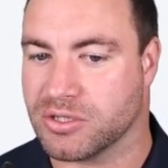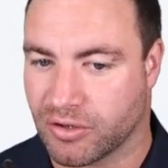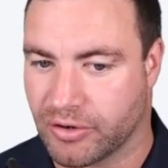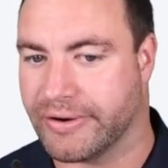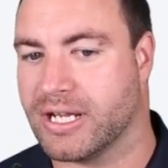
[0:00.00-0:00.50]
You're
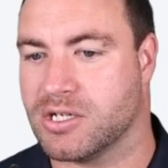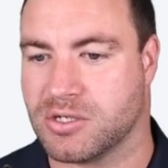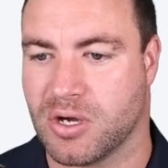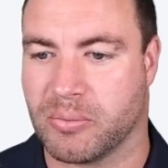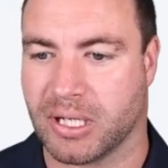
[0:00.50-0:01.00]
already
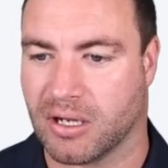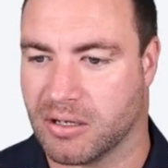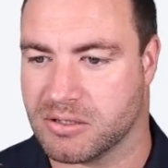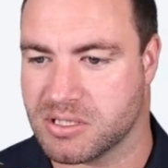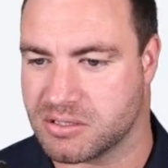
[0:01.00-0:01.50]
determining.
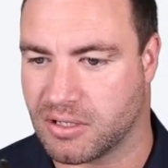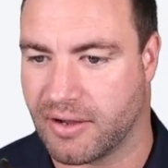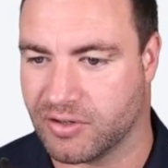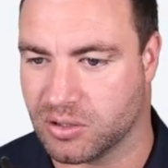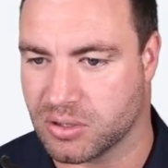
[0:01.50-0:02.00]
I'm just
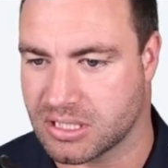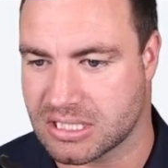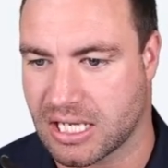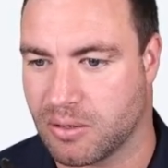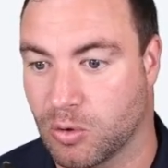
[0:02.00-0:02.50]
having a look to
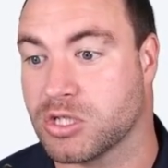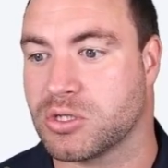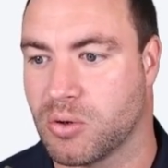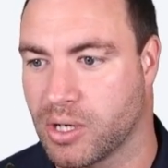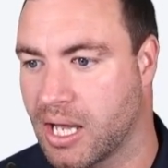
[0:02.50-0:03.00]
see what's
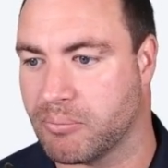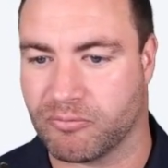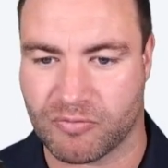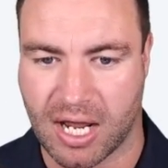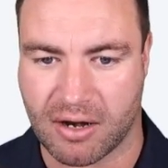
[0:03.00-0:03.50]
gone up
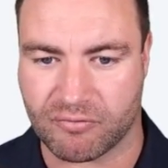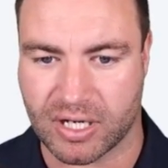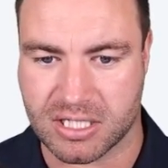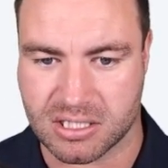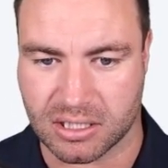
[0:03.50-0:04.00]

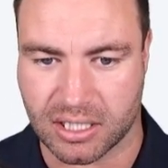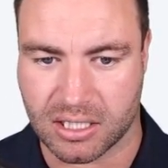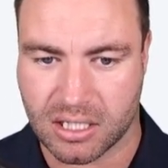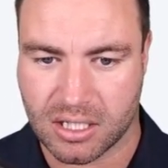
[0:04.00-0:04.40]
recently.